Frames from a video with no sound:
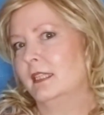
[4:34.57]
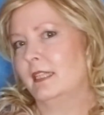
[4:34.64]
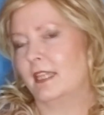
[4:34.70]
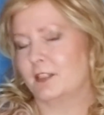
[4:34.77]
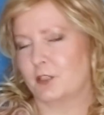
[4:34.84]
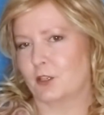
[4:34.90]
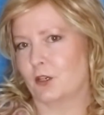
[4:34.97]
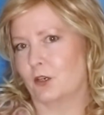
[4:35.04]

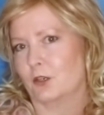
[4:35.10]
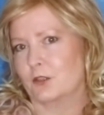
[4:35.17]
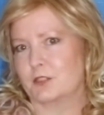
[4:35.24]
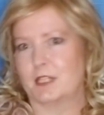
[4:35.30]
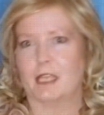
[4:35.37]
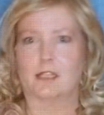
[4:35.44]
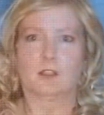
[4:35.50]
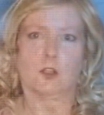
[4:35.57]
get the curls,
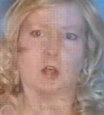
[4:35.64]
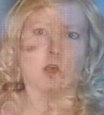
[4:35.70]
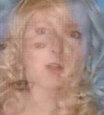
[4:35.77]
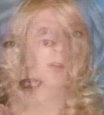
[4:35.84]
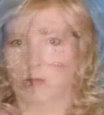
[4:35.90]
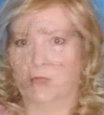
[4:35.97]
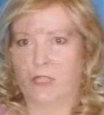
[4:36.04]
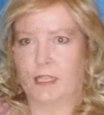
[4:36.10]
get
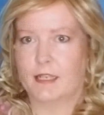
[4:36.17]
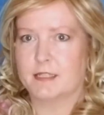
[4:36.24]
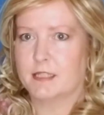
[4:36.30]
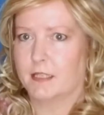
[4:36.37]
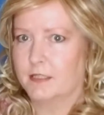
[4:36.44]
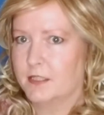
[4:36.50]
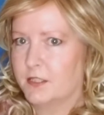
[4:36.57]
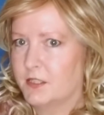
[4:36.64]
longer. Like I
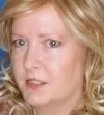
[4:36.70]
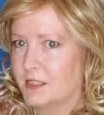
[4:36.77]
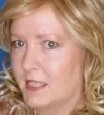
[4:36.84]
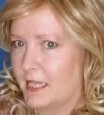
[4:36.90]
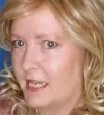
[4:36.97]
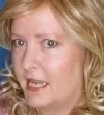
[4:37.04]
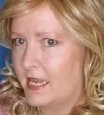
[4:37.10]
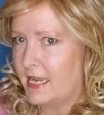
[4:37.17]
said, this is a
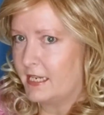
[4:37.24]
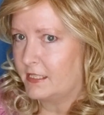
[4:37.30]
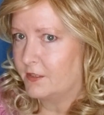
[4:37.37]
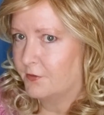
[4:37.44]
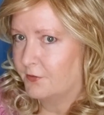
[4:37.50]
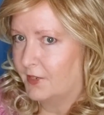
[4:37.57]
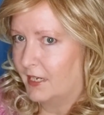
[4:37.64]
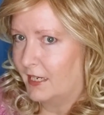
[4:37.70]

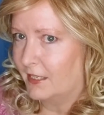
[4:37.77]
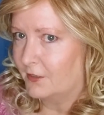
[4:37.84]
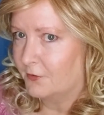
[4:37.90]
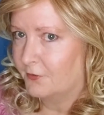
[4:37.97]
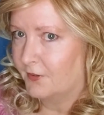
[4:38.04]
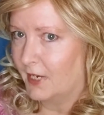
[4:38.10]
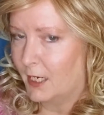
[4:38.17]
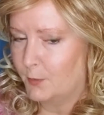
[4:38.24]
heat-defiant
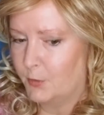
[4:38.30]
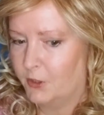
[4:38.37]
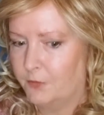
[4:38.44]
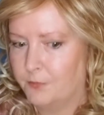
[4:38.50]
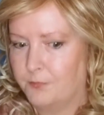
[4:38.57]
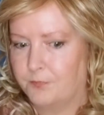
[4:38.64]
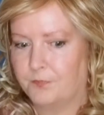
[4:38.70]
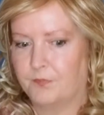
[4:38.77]
fiber,